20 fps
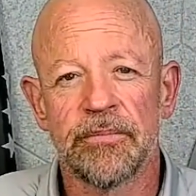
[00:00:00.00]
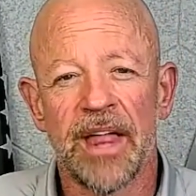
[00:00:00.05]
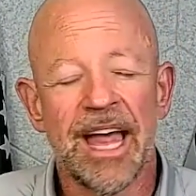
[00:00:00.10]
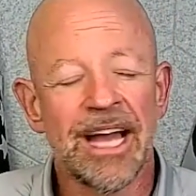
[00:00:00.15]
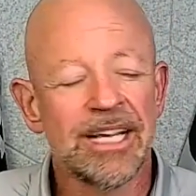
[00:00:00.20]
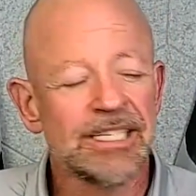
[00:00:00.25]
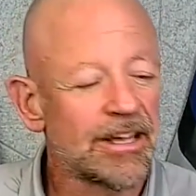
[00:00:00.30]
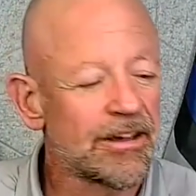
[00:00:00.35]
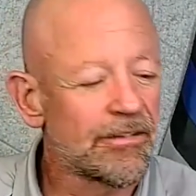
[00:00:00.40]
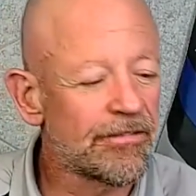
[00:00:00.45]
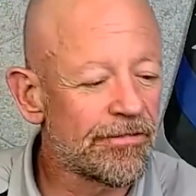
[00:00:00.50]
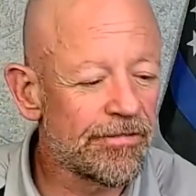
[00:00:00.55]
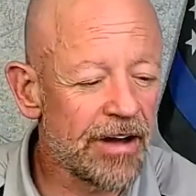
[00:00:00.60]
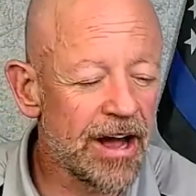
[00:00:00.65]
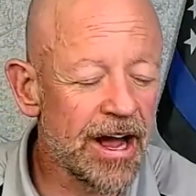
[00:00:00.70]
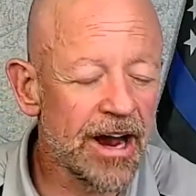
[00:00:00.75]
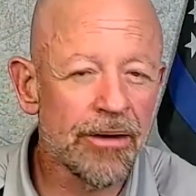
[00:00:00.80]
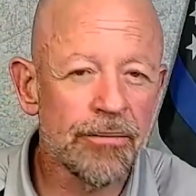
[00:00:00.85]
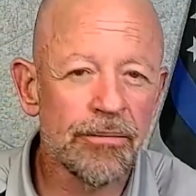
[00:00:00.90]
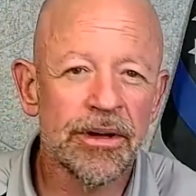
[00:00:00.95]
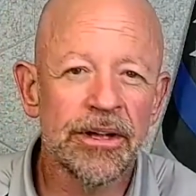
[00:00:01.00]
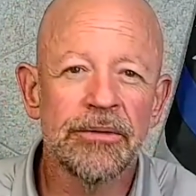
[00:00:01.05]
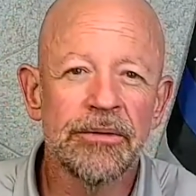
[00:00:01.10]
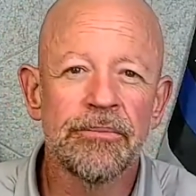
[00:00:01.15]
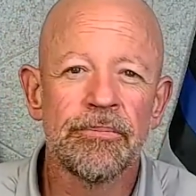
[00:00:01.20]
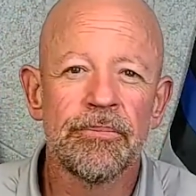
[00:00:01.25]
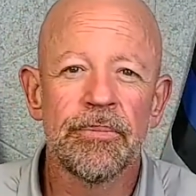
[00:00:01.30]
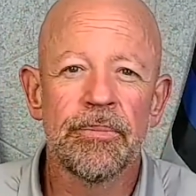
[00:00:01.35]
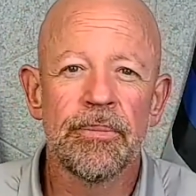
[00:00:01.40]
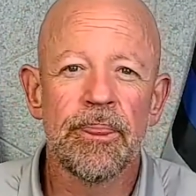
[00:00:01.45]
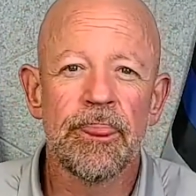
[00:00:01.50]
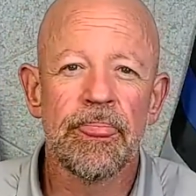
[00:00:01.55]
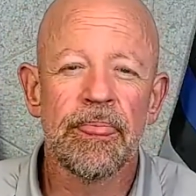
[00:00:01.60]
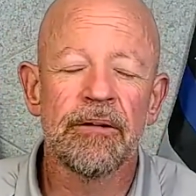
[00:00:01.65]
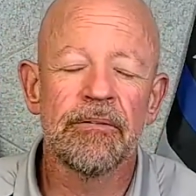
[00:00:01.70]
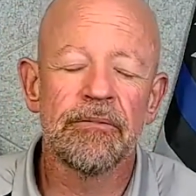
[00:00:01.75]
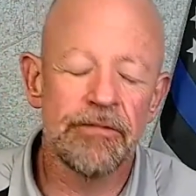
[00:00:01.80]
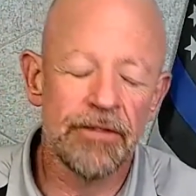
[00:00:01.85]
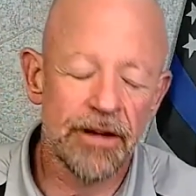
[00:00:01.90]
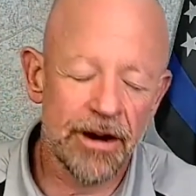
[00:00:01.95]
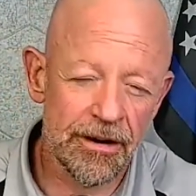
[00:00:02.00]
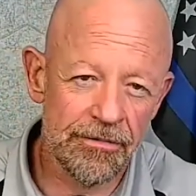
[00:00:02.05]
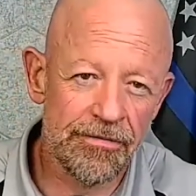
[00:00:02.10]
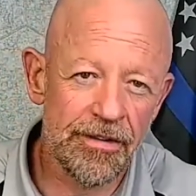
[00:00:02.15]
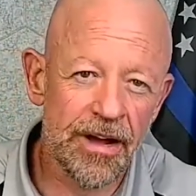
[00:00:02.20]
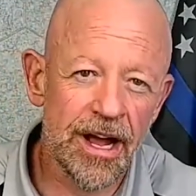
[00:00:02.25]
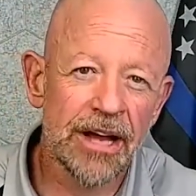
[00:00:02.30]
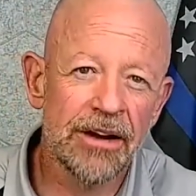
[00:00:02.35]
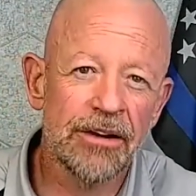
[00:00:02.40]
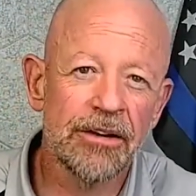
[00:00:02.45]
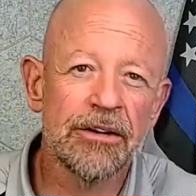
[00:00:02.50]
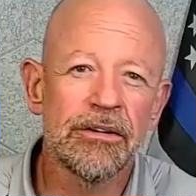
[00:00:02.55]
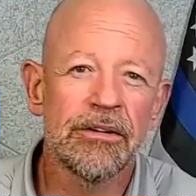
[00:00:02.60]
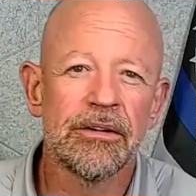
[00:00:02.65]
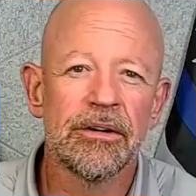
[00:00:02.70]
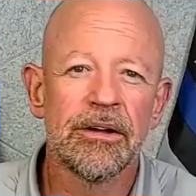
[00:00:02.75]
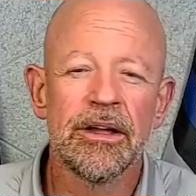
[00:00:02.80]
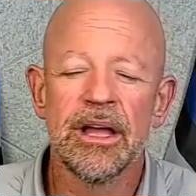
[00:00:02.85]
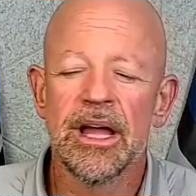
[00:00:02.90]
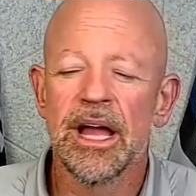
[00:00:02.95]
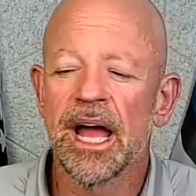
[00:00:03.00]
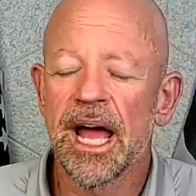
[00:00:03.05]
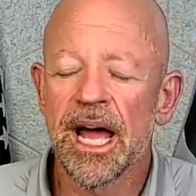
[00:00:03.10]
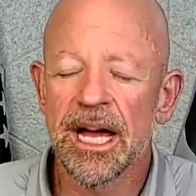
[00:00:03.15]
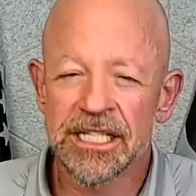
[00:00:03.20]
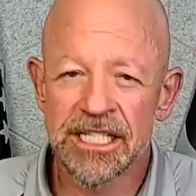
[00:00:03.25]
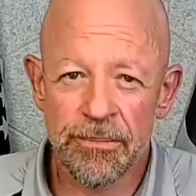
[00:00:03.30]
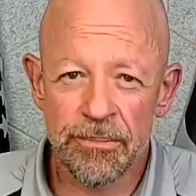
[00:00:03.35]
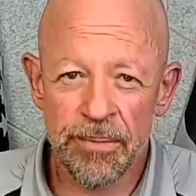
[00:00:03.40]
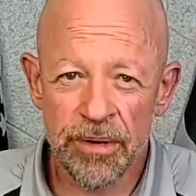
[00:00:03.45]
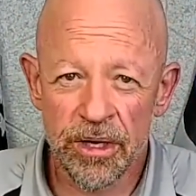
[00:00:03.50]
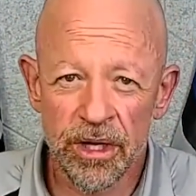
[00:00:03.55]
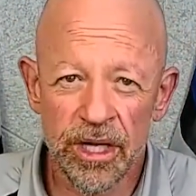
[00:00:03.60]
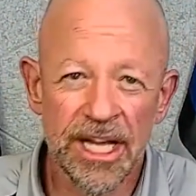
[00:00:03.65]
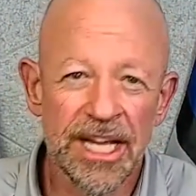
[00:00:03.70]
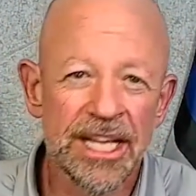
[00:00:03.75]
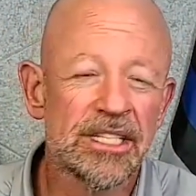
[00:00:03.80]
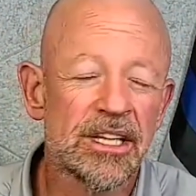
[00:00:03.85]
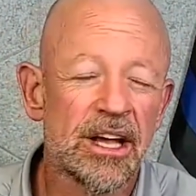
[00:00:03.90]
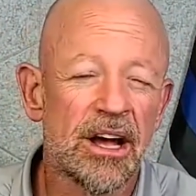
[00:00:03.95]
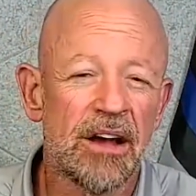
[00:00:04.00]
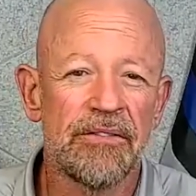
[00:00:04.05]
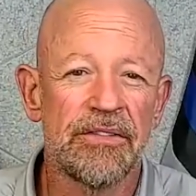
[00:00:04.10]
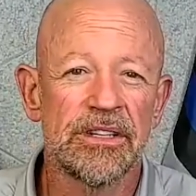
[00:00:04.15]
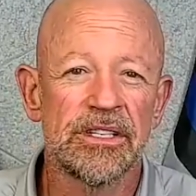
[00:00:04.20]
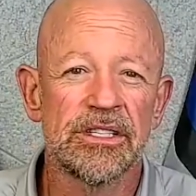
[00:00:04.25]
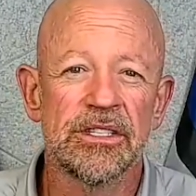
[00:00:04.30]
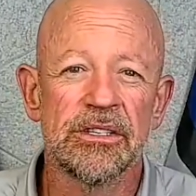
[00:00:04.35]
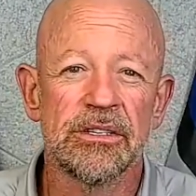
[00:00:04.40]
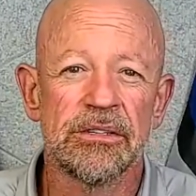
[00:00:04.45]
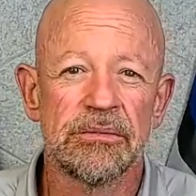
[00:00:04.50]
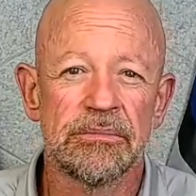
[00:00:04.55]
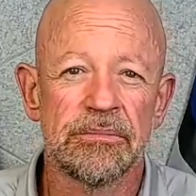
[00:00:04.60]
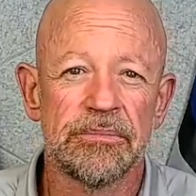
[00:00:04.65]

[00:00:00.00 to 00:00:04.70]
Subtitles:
as a fireman, firefighter, as a police officer.